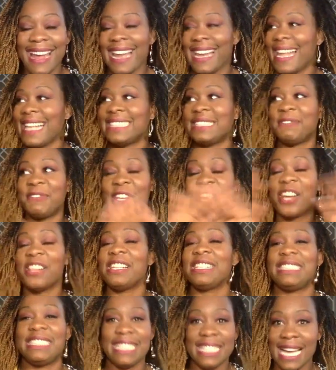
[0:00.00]
right? Let's figure
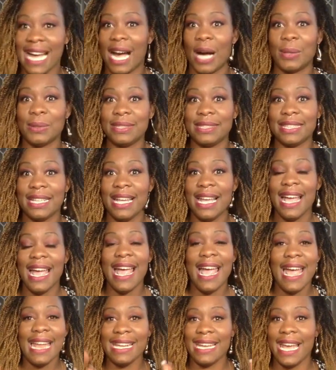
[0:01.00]
this thing out
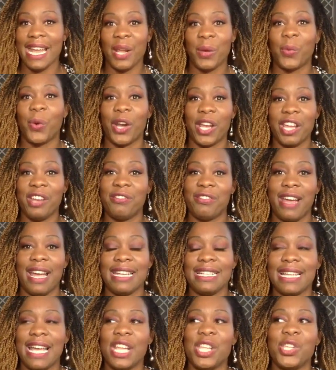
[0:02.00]
and get it working
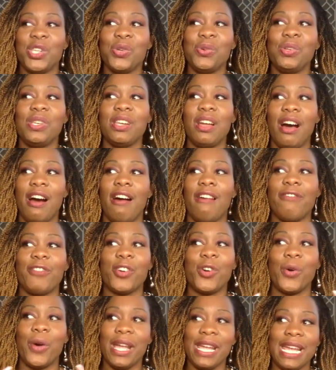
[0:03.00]
right. And you
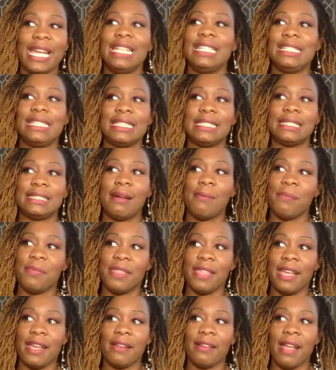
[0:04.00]
love going into
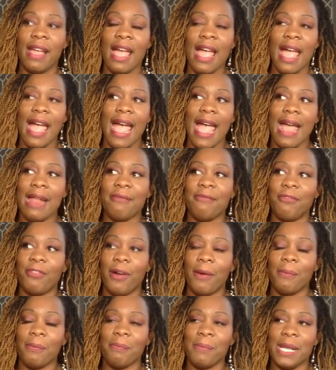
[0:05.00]
something and
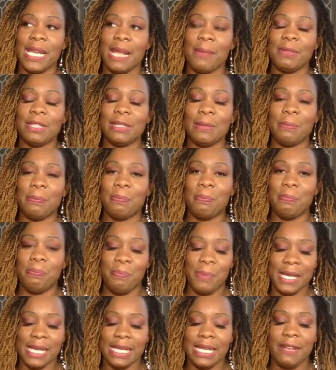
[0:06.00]
being able to
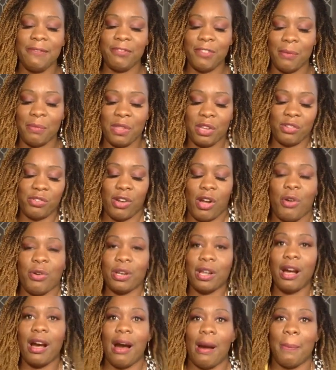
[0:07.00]
build it from the
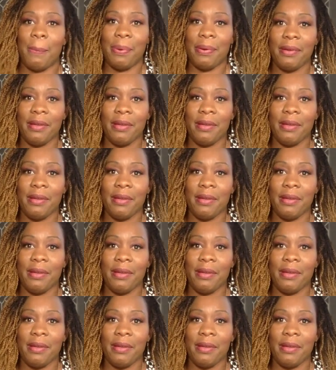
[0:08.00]
ground up